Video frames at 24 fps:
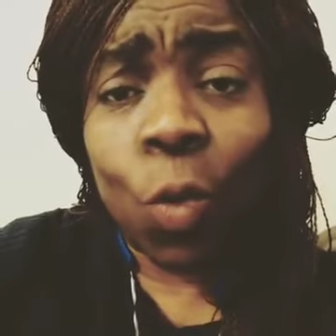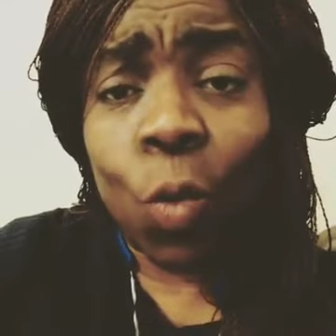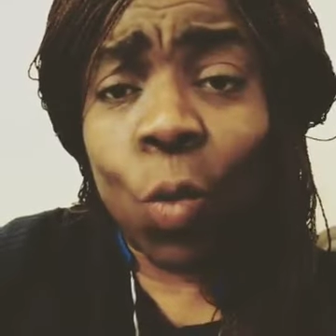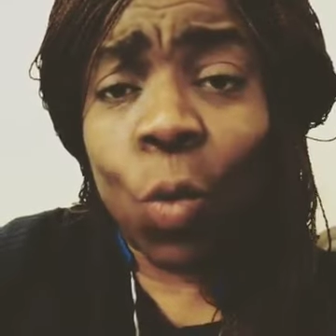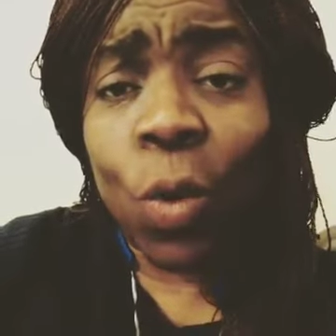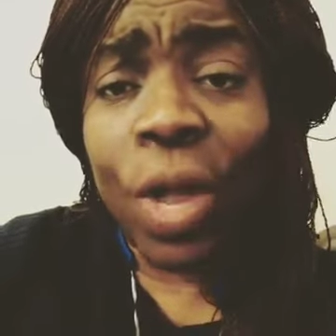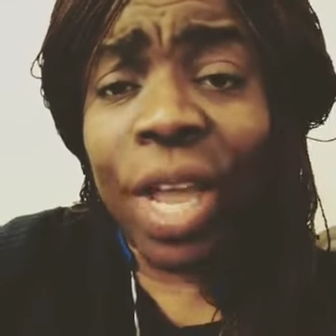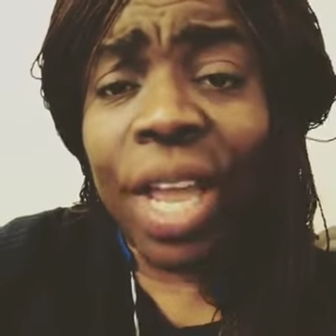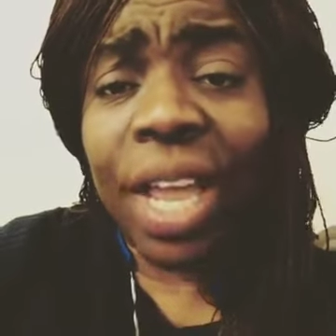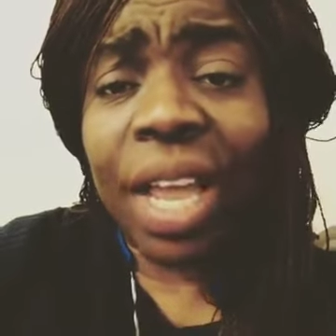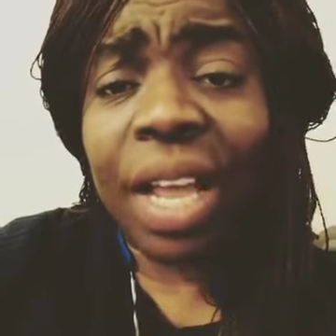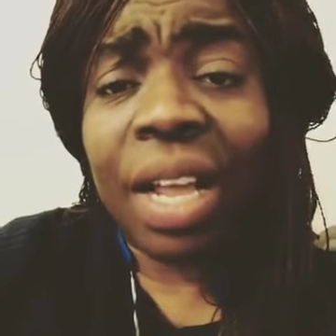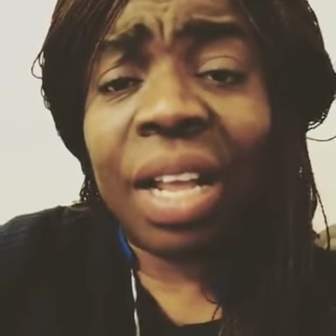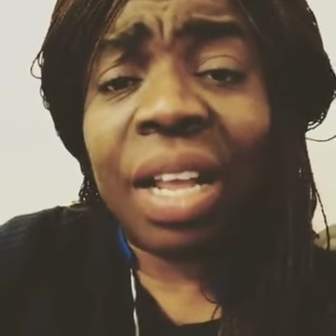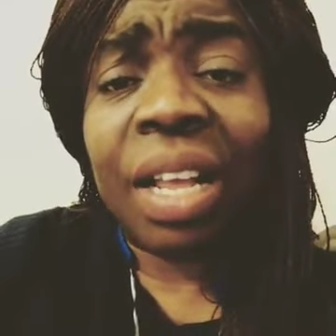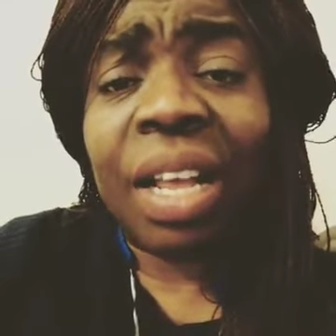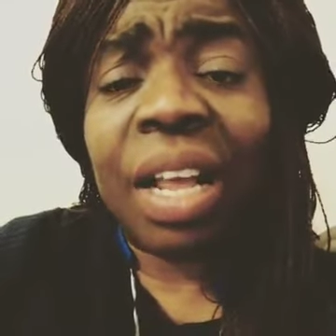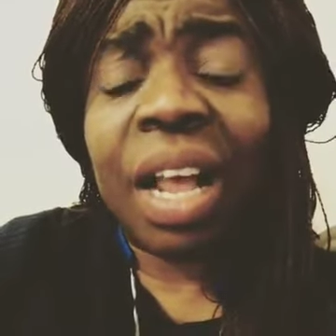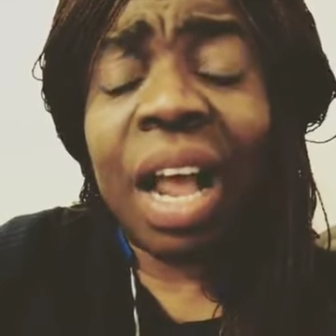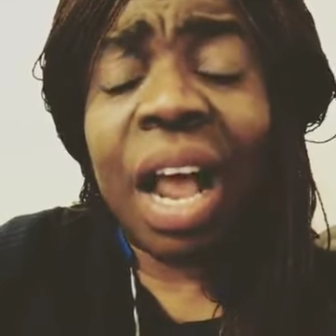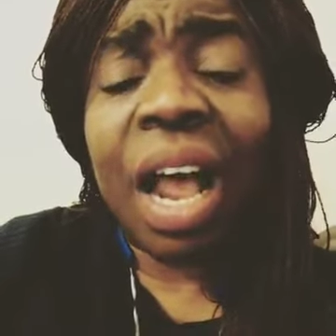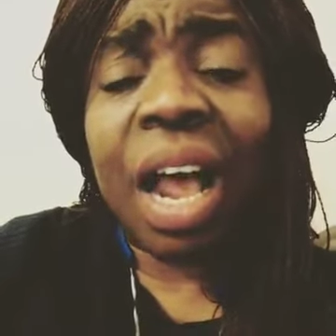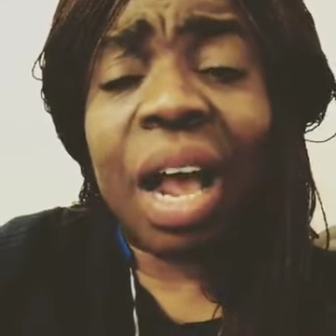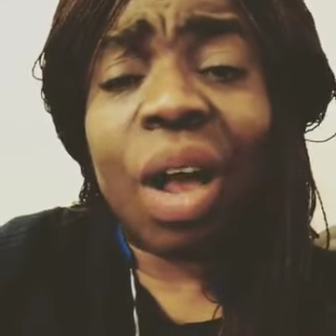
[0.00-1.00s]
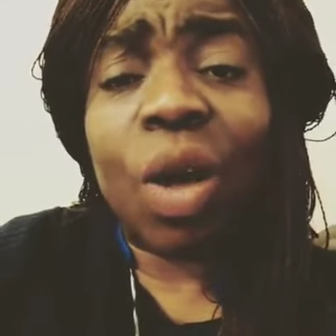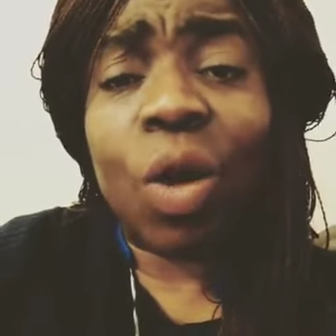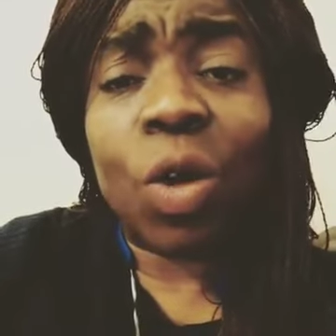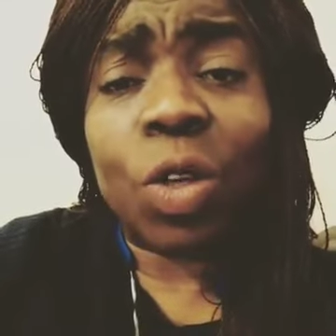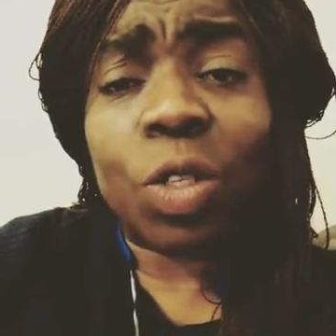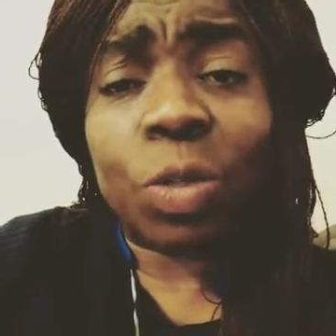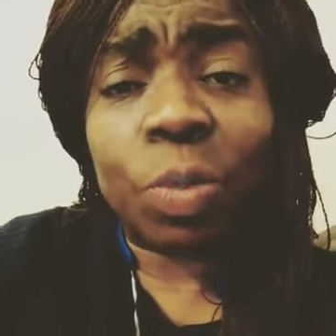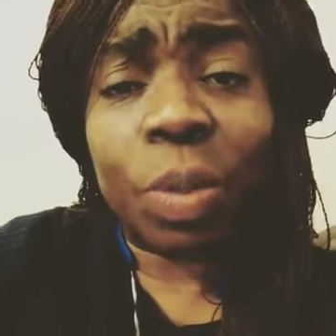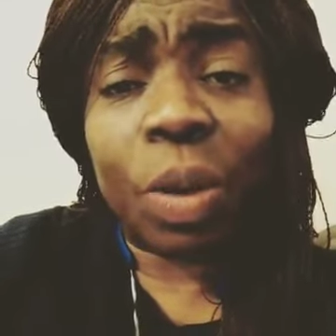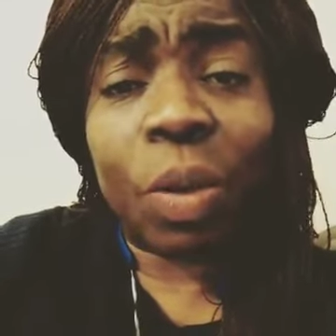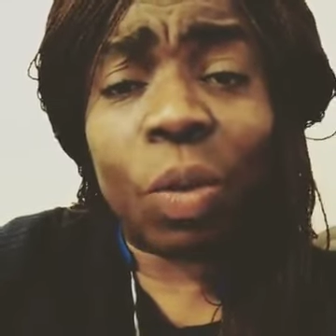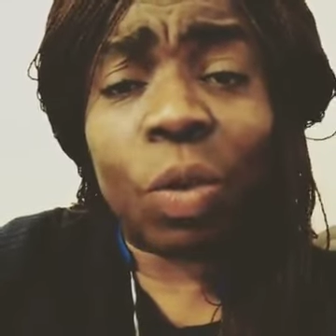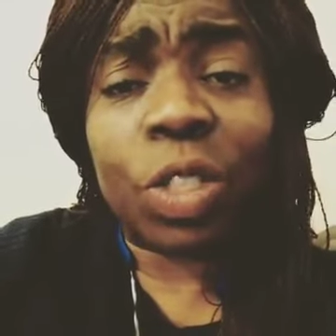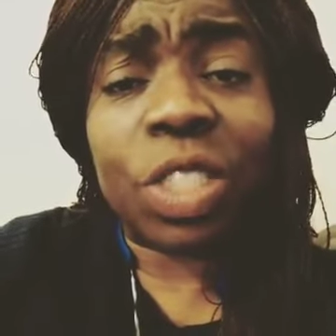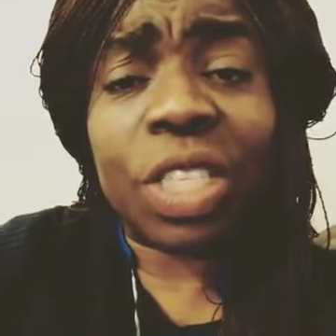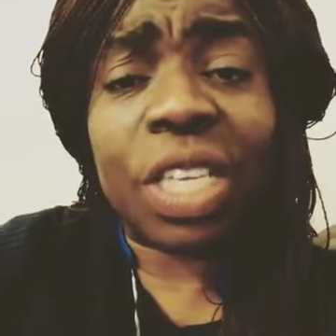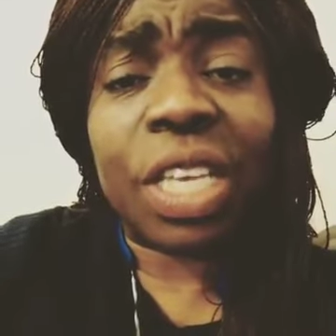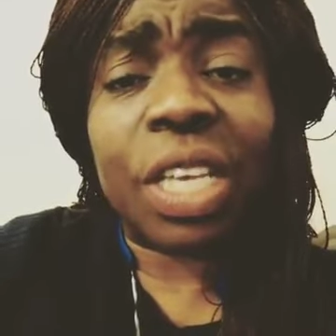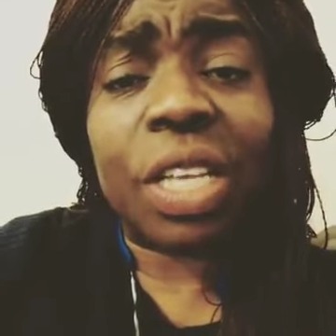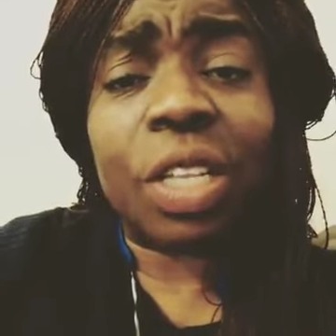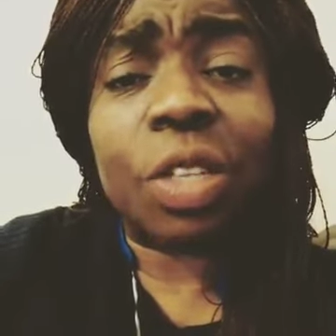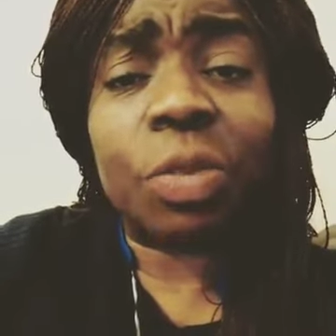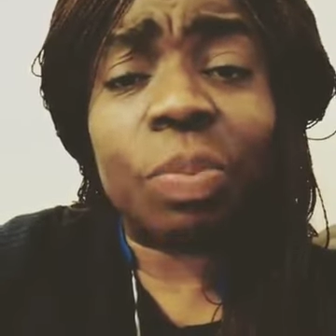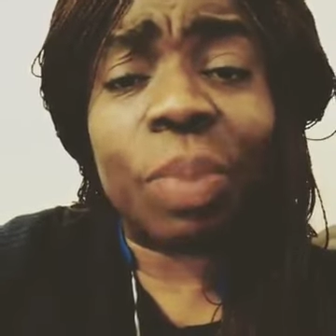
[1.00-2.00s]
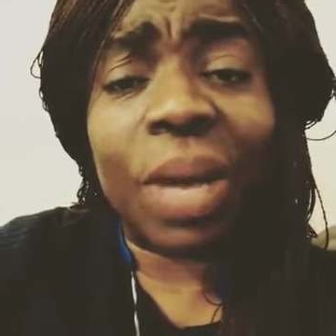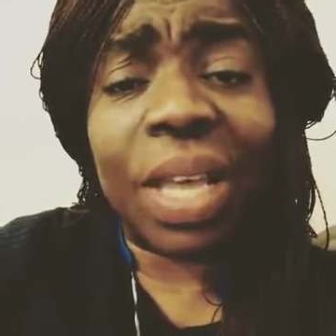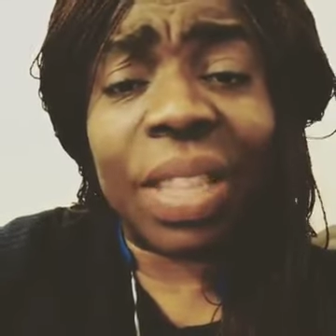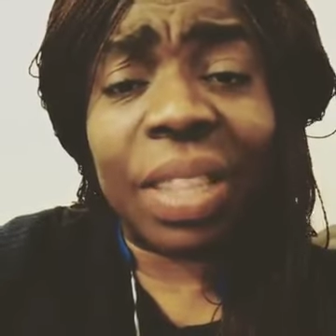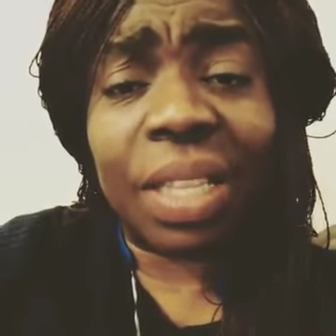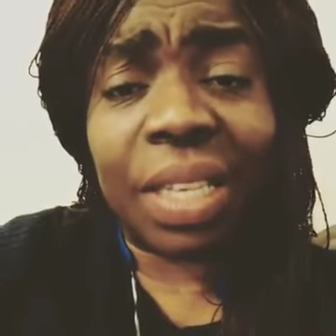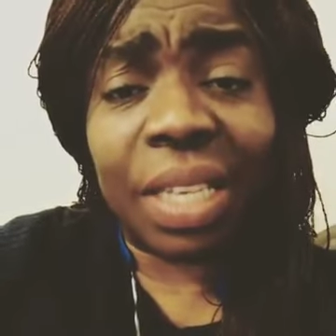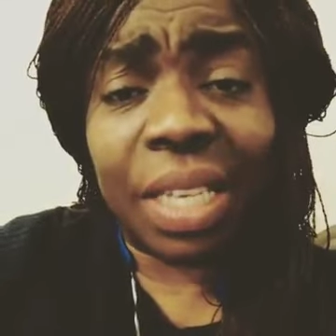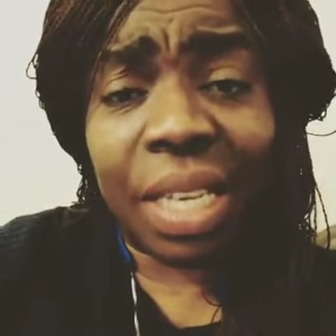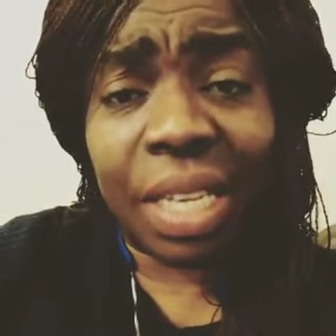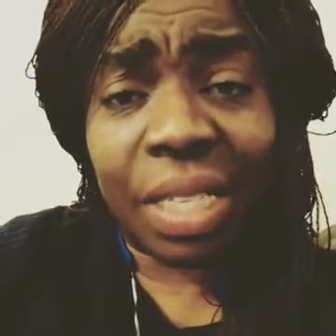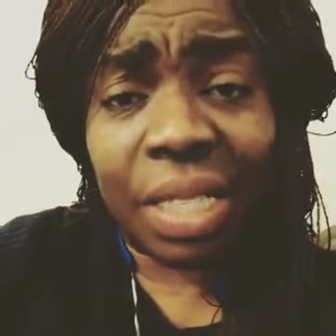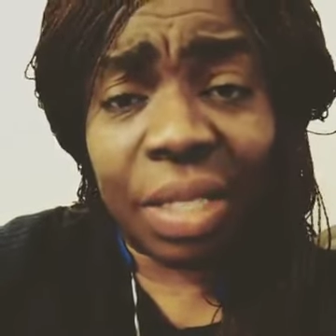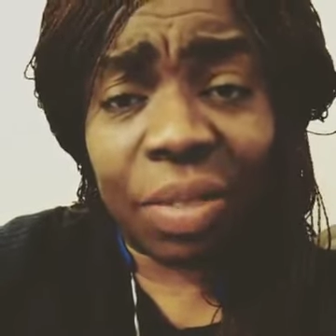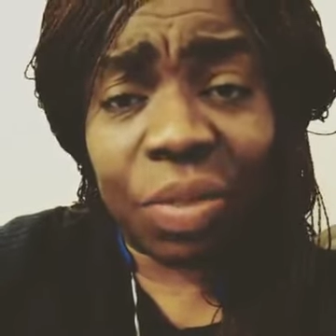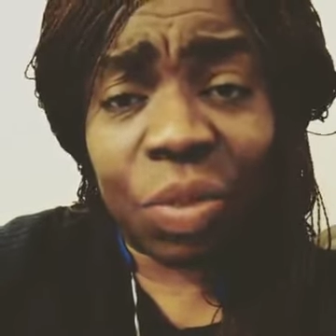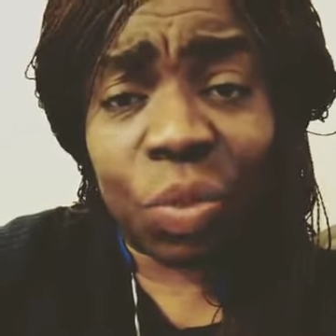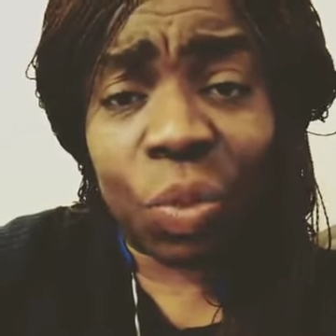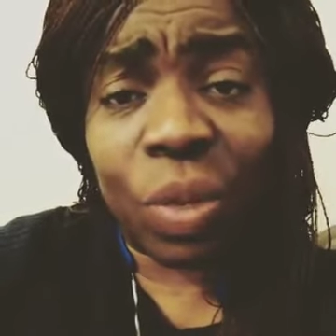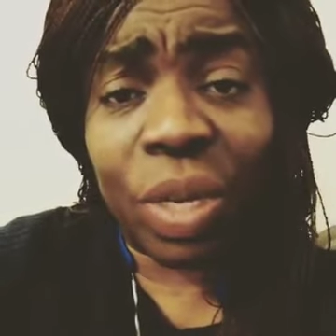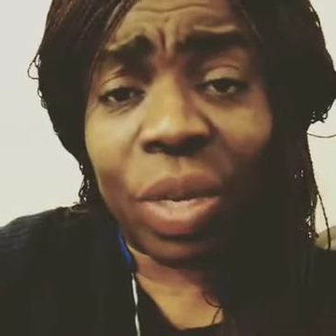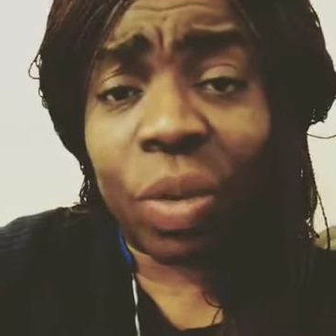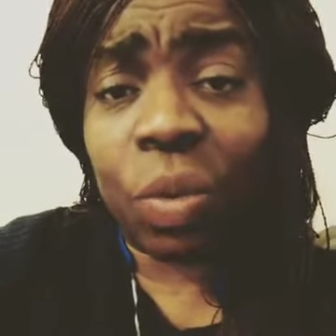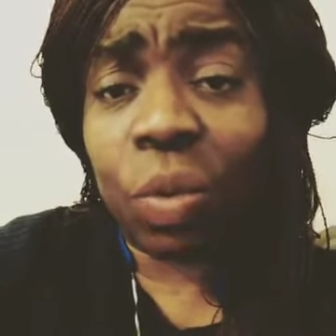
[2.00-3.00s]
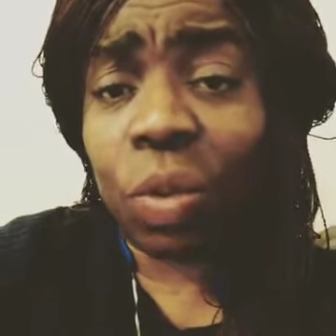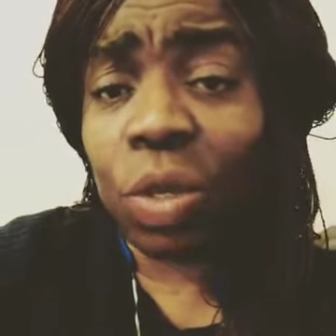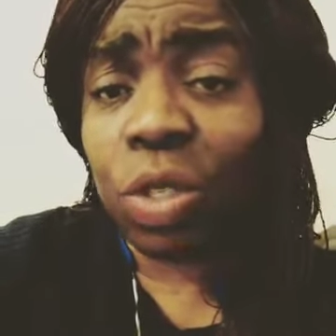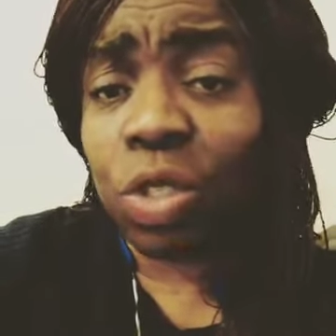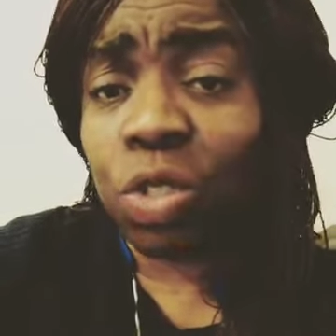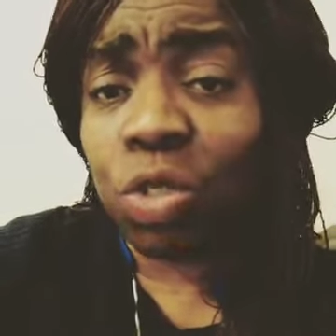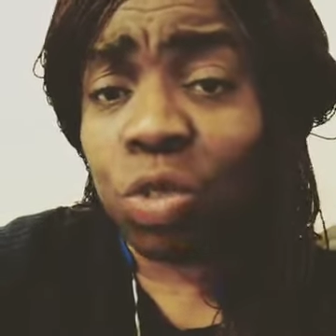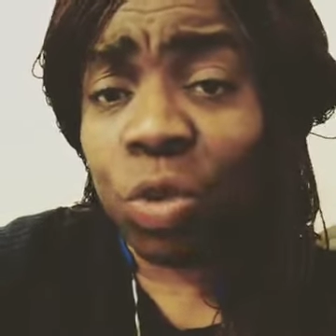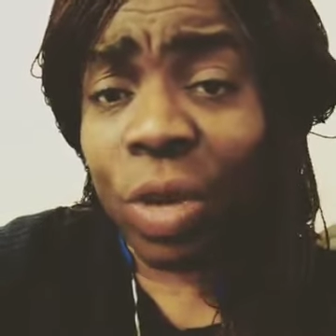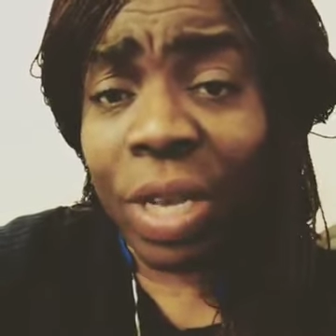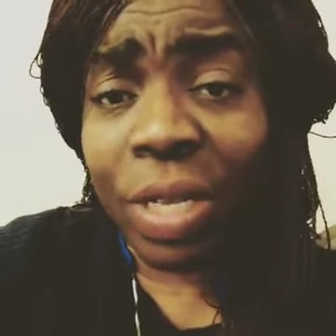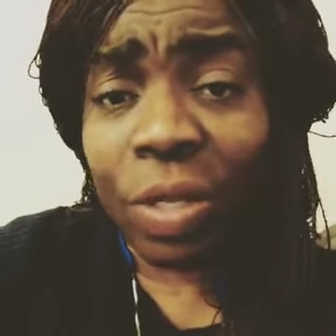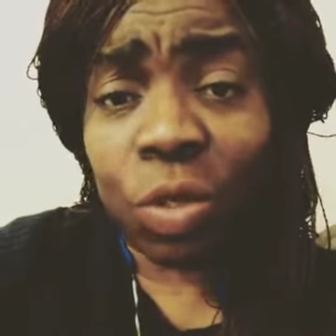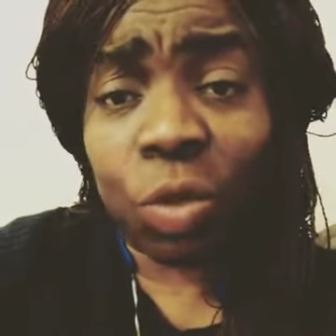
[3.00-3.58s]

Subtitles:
where her husband was killed by the natives when he was trying